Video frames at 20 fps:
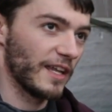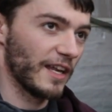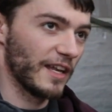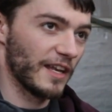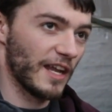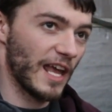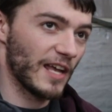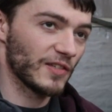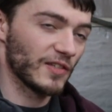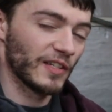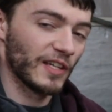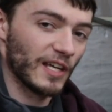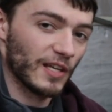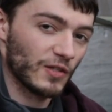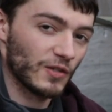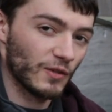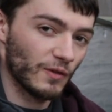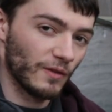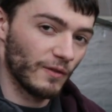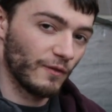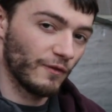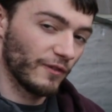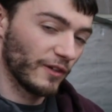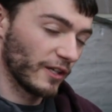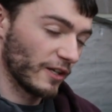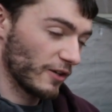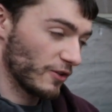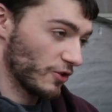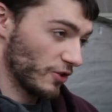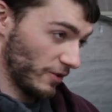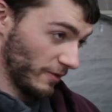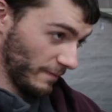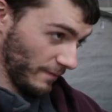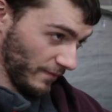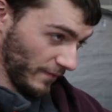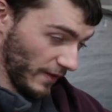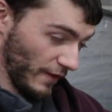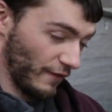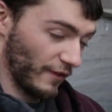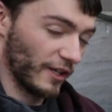an acid etch
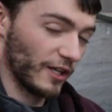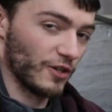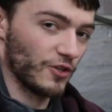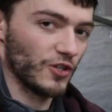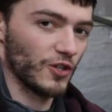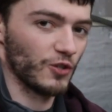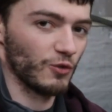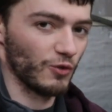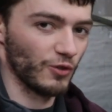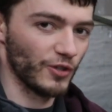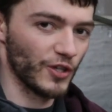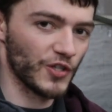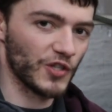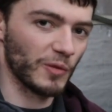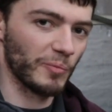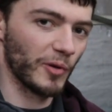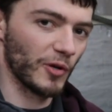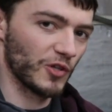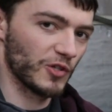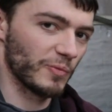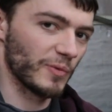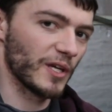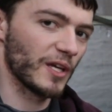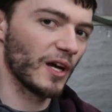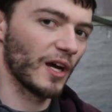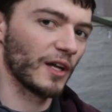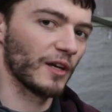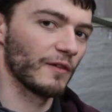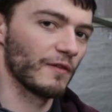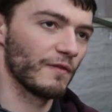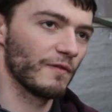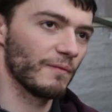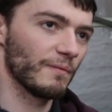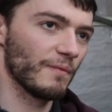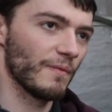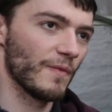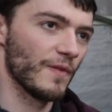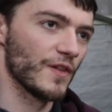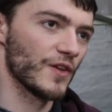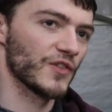finish is really supposed to be kind of
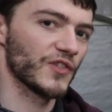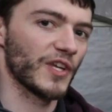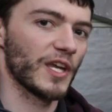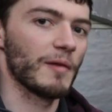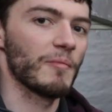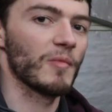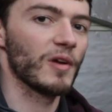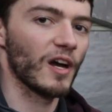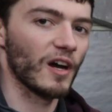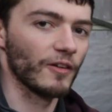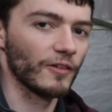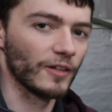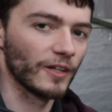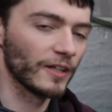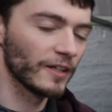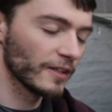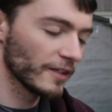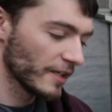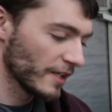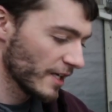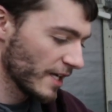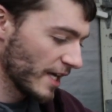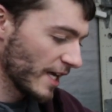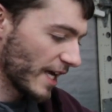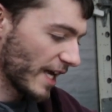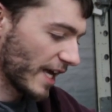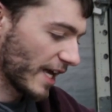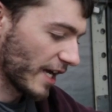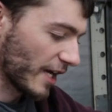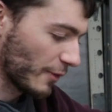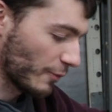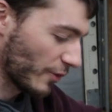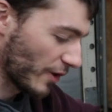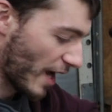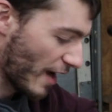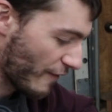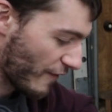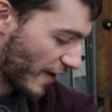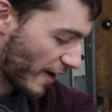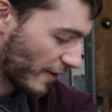the same color. And what
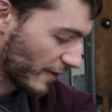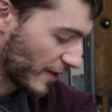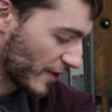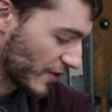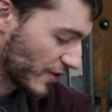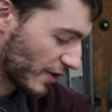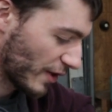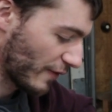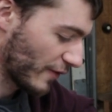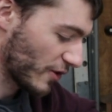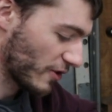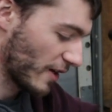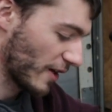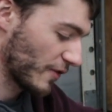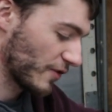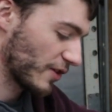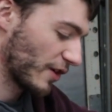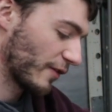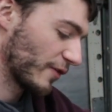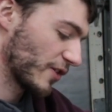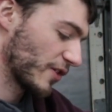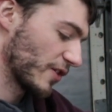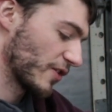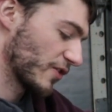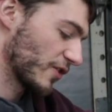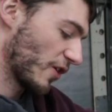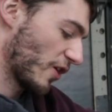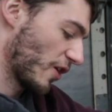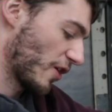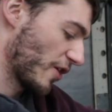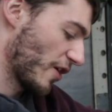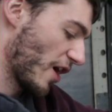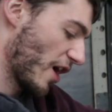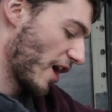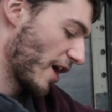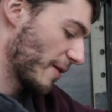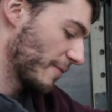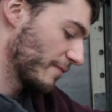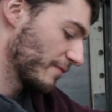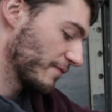I found is surface ground surfaces are
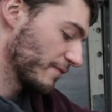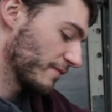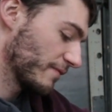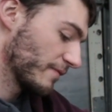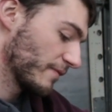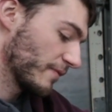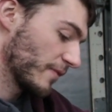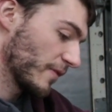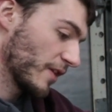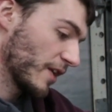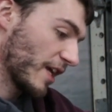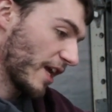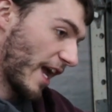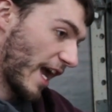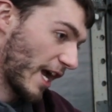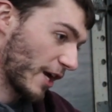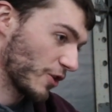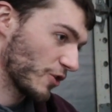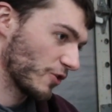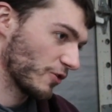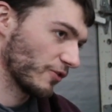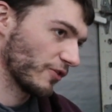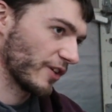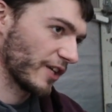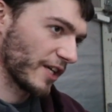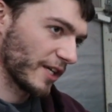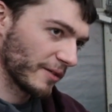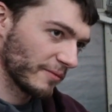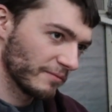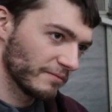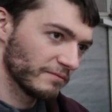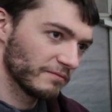not actually